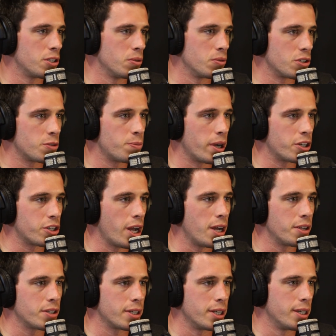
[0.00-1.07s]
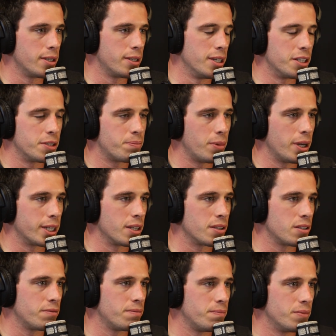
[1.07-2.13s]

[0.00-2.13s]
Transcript: so it's a spec chassis, it's I guess